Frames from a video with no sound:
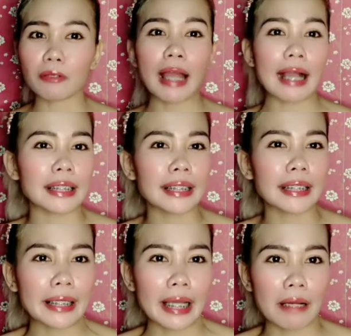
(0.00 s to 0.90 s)
na aking
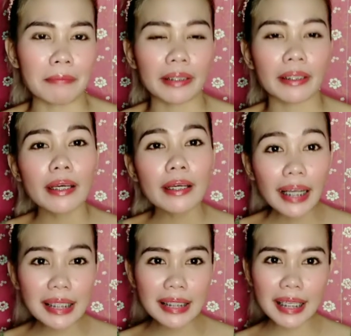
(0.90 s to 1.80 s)
ginagamit.
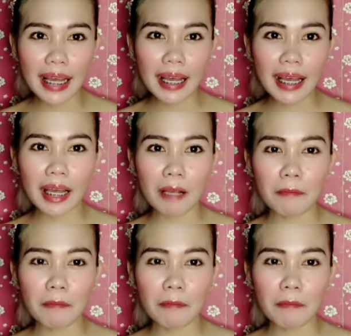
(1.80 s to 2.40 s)
Kasi nga,